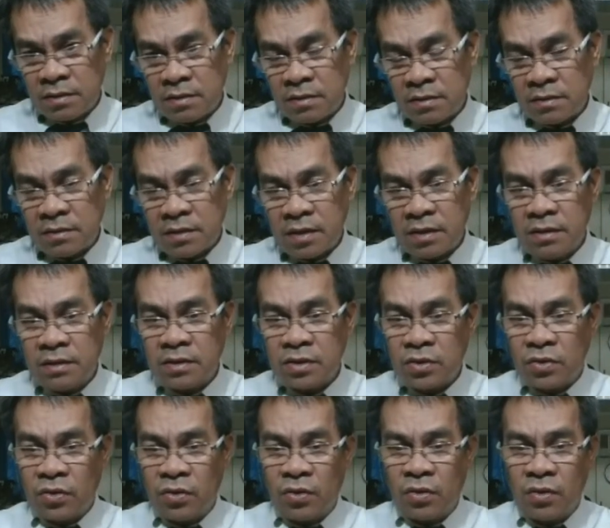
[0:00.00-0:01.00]
Okay,
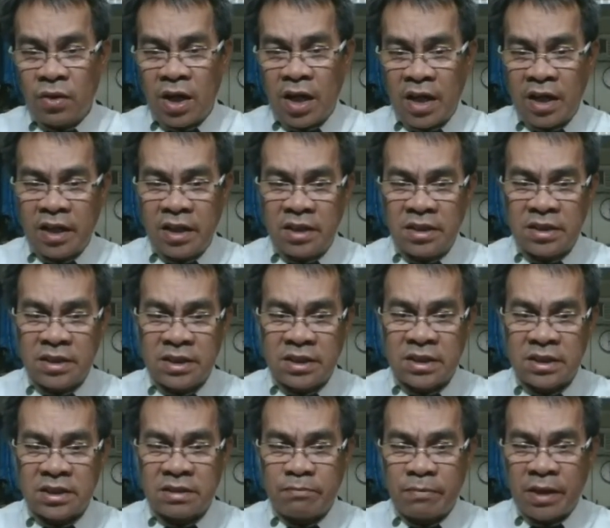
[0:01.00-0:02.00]
two
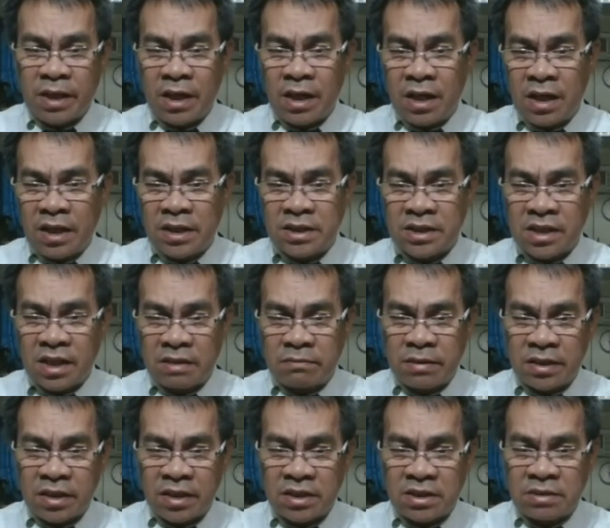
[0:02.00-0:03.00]
lines, parallel lines cut by
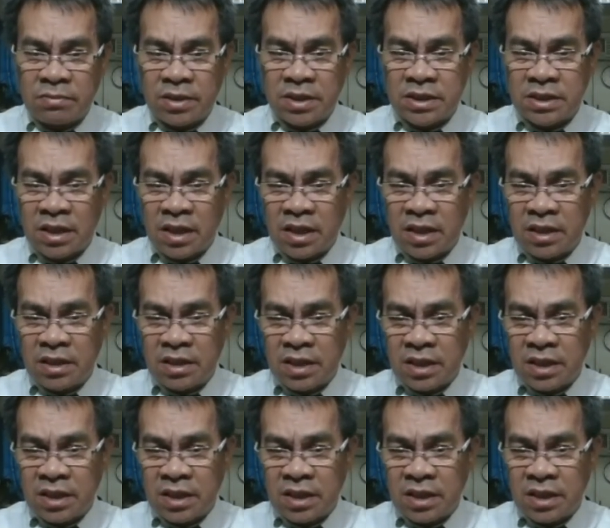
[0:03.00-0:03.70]
transverse line.